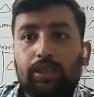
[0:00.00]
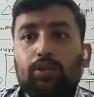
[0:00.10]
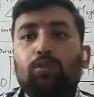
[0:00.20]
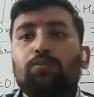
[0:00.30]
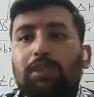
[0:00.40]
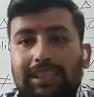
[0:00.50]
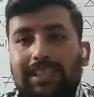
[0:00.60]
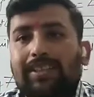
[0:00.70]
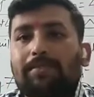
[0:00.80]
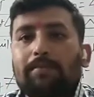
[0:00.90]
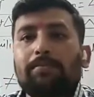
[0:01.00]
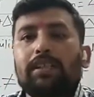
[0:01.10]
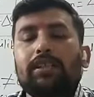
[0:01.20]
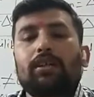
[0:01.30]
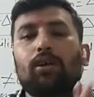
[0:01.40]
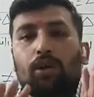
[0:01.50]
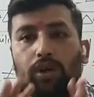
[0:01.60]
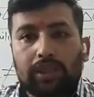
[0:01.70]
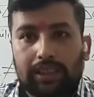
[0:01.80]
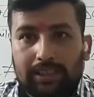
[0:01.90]
you must remember
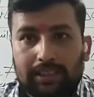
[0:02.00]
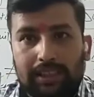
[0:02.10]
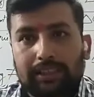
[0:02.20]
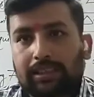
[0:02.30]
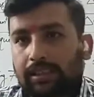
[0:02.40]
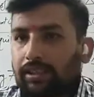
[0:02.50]
all these things